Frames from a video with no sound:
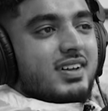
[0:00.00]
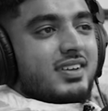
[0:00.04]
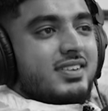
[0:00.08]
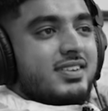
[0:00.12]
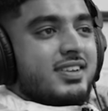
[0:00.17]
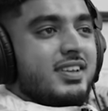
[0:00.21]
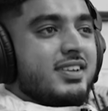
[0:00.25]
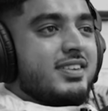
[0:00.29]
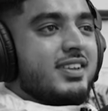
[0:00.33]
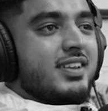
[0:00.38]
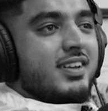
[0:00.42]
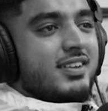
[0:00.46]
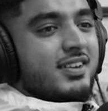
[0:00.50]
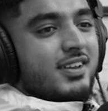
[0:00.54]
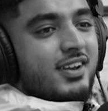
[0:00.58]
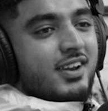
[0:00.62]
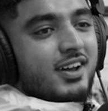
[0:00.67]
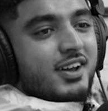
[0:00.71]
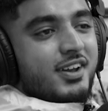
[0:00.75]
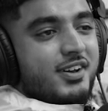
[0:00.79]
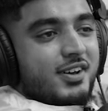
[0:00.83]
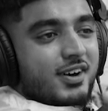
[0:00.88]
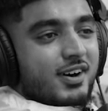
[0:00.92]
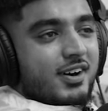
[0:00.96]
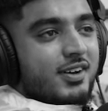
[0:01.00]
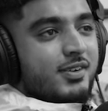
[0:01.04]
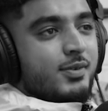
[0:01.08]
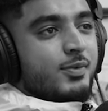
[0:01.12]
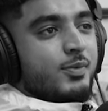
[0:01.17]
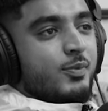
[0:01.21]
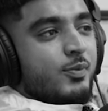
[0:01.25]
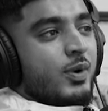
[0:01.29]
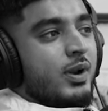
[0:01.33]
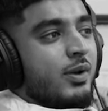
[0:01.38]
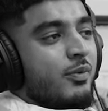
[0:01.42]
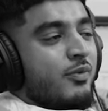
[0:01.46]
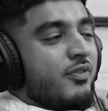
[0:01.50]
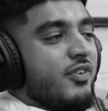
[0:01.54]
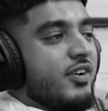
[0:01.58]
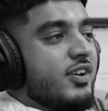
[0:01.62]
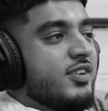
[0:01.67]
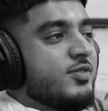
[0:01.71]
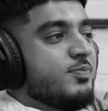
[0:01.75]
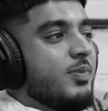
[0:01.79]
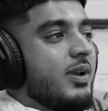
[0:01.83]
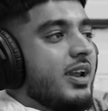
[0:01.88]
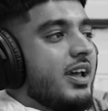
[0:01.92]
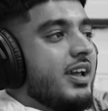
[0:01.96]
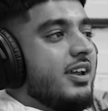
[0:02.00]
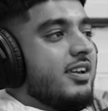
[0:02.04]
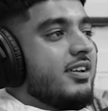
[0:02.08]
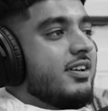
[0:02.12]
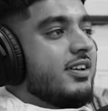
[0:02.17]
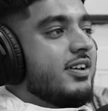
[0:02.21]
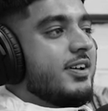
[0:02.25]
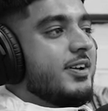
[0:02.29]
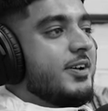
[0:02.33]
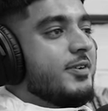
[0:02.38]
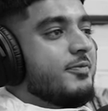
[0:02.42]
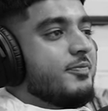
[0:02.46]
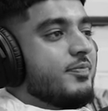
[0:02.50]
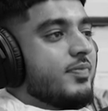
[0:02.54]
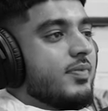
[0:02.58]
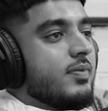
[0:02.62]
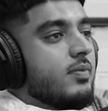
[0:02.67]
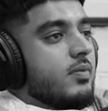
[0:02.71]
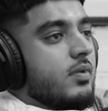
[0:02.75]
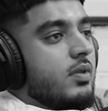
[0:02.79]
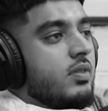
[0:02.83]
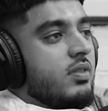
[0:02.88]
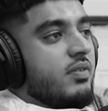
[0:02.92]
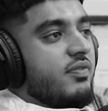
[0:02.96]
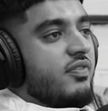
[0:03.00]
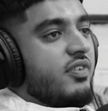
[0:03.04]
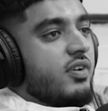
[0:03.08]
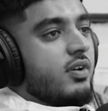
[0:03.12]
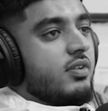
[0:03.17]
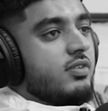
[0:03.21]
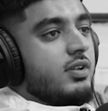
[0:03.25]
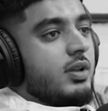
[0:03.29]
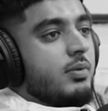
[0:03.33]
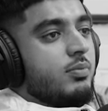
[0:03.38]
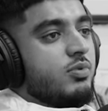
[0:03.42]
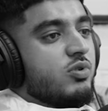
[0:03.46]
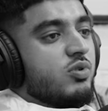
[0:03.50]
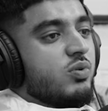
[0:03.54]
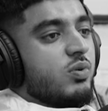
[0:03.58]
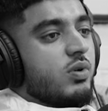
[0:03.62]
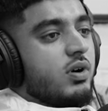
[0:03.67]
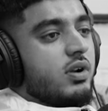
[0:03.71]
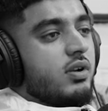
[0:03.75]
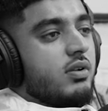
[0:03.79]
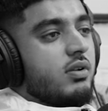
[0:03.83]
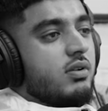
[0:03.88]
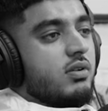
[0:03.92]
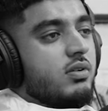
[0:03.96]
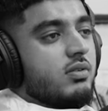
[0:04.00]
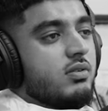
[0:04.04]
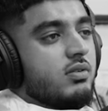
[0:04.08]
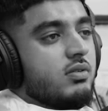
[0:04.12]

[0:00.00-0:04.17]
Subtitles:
When I first played in the first team squad